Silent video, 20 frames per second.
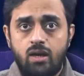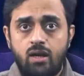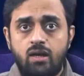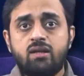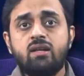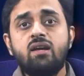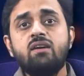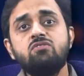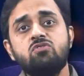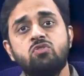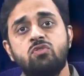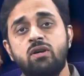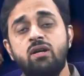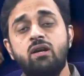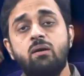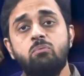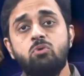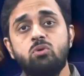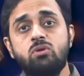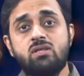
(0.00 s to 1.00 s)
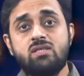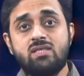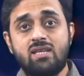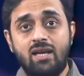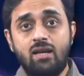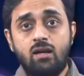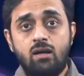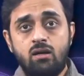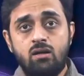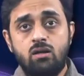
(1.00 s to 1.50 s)
It gives freedom to the
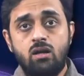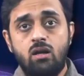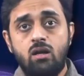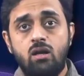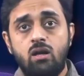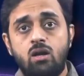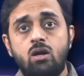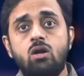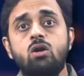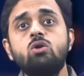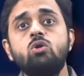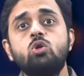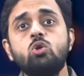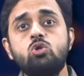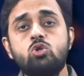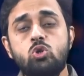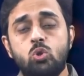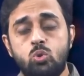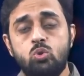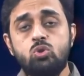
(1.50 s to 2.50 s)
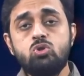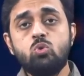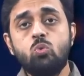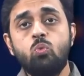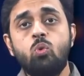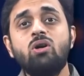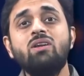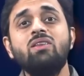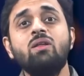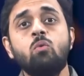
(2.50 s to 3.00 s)
seller to choose
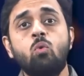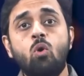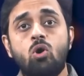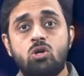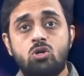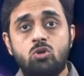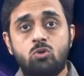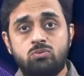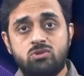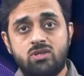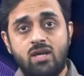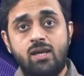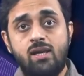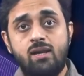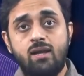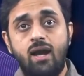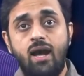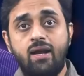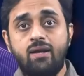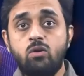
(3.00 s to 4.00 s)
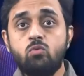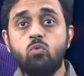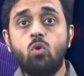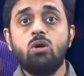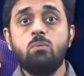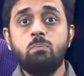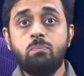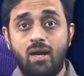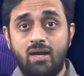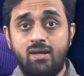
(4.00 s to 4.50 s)
what they want to sell and at
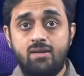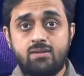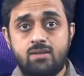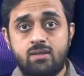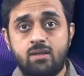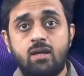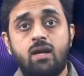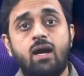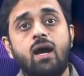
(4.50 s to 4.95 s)
what price.